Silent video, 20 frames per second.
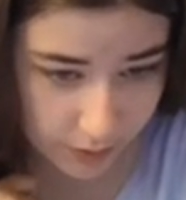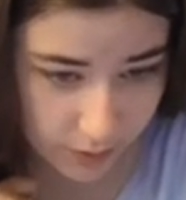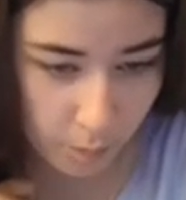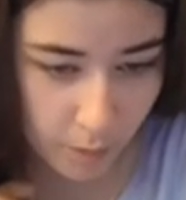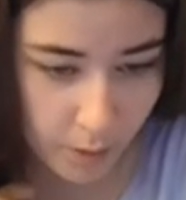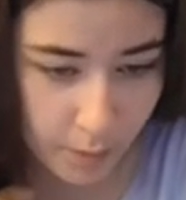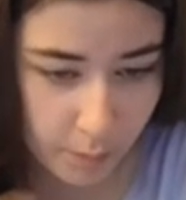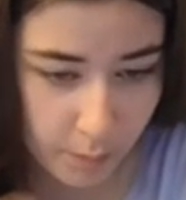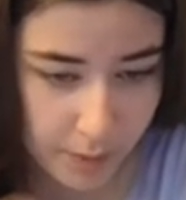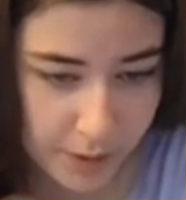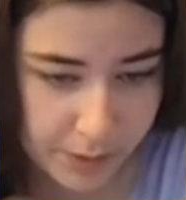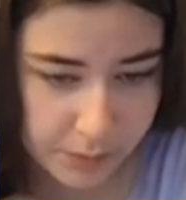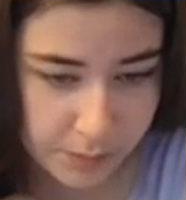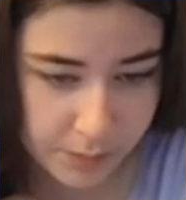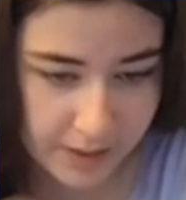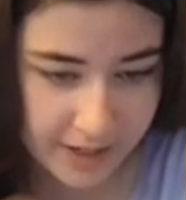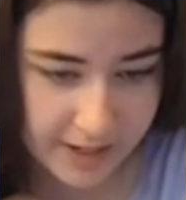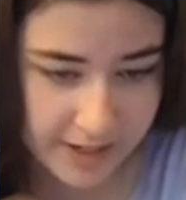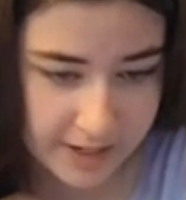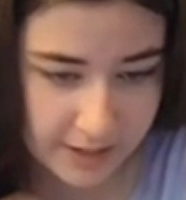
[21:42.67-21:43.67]
What world
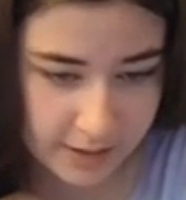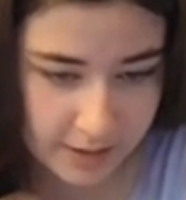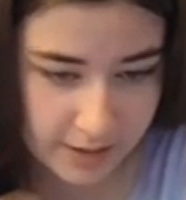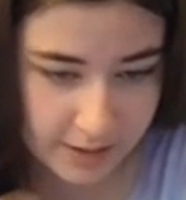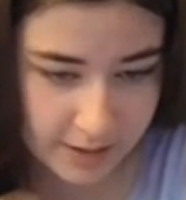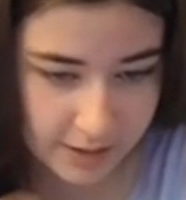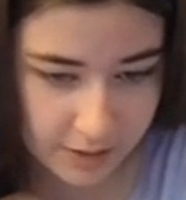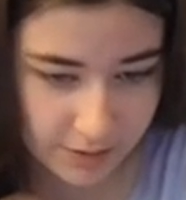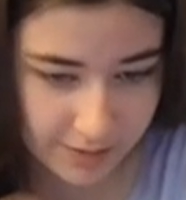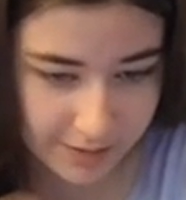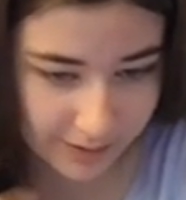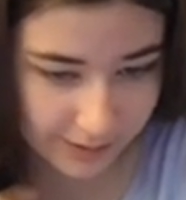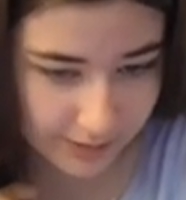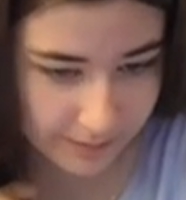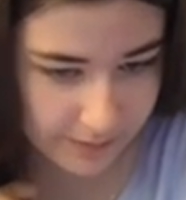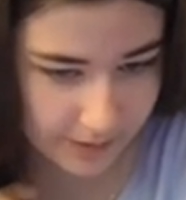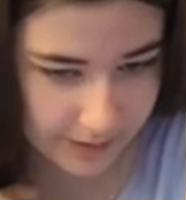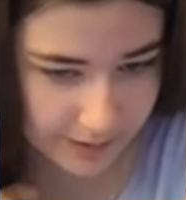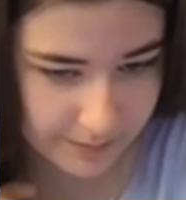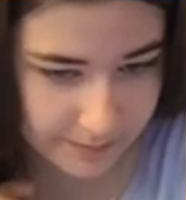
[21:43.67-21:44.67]
would I continue to
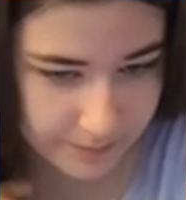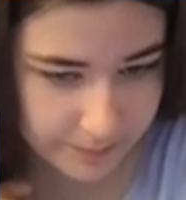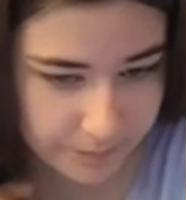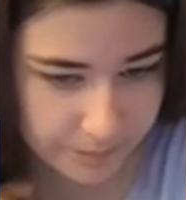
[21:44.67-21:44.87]
live in?